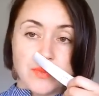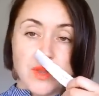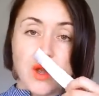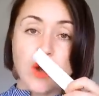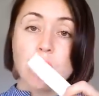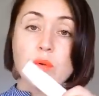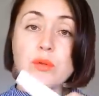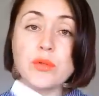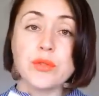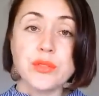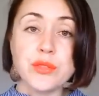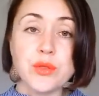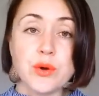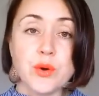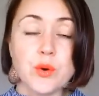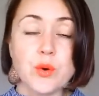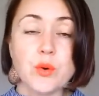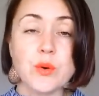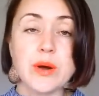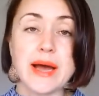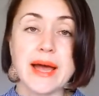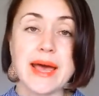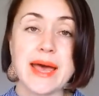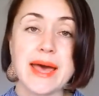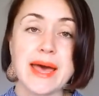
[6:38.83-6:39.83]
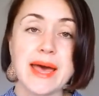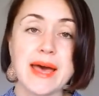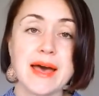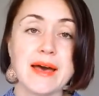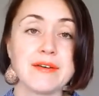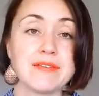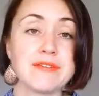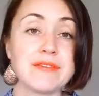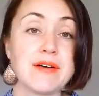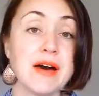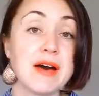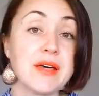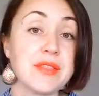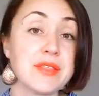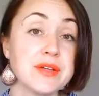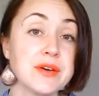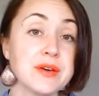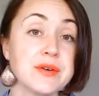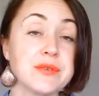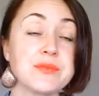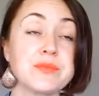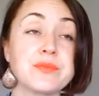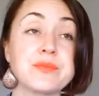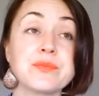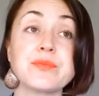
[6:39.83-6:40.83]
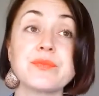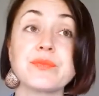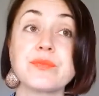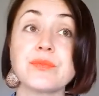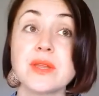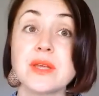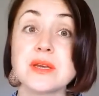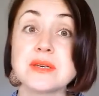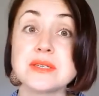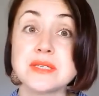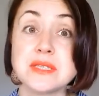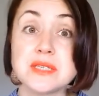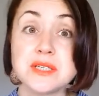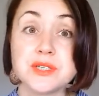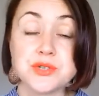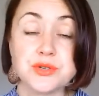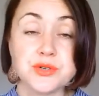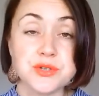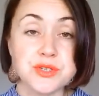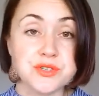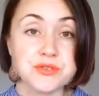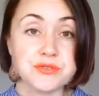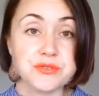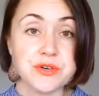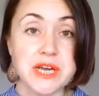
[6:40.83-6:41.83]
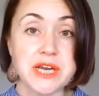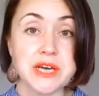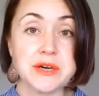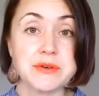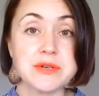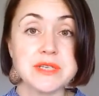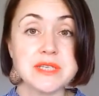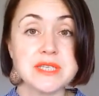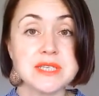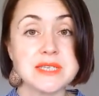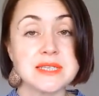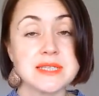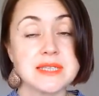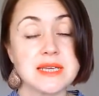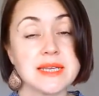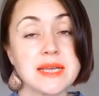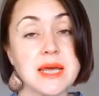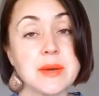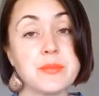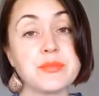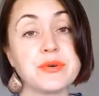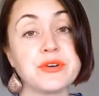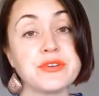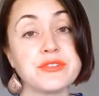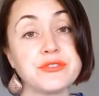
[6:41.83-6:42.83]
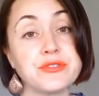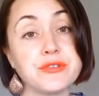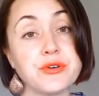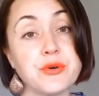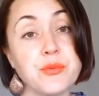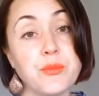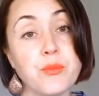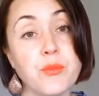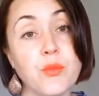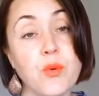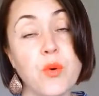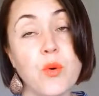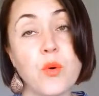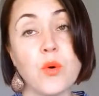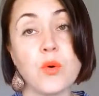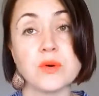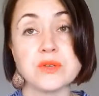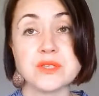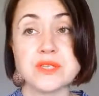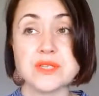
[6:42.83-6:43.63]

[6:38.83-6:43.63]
although I have other citrus fragrances that I prefer more.